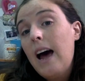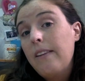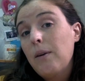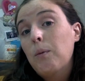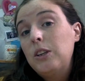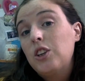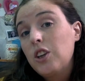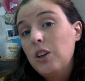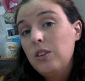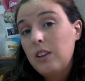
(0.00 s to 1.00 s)
And then what you're
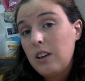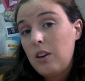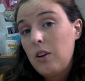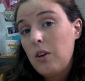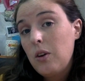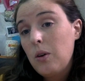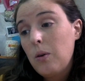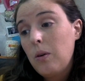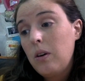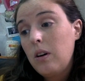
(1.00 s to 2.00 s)
using to